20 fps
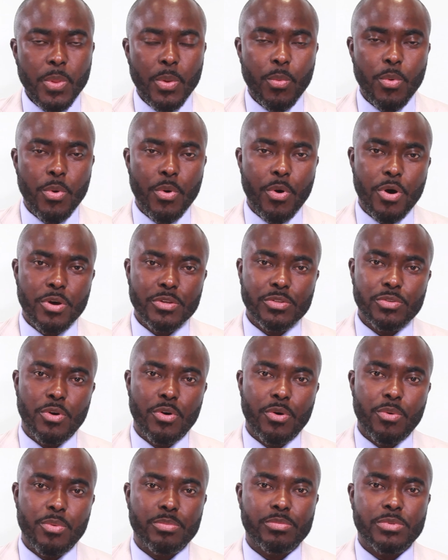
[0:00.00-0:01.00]
We'll
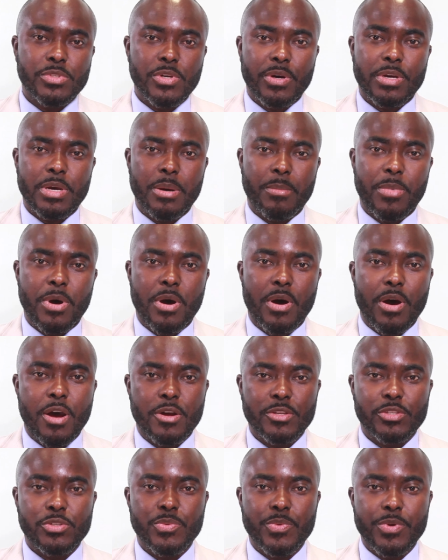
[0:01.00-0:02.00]
also talk about
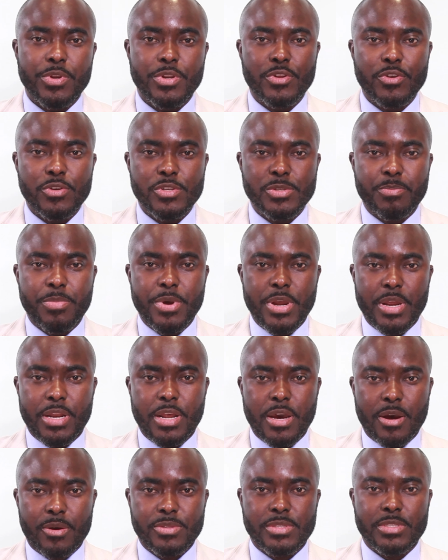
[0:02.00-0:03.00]
how to reduce
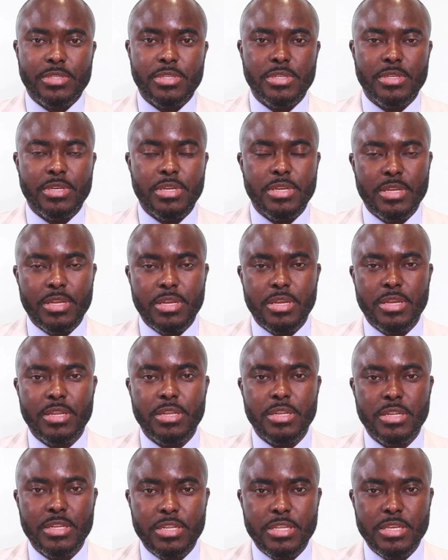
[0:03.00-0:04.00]
burnout
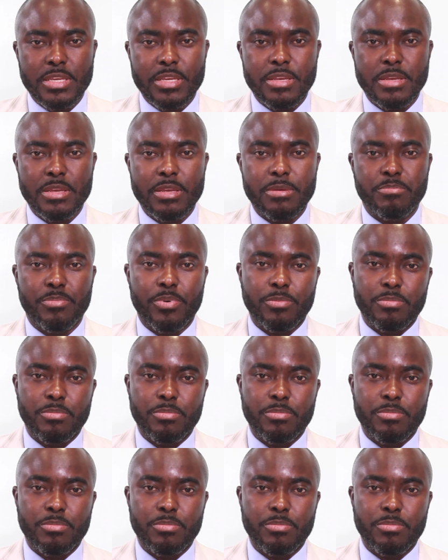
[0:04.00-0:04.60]
in the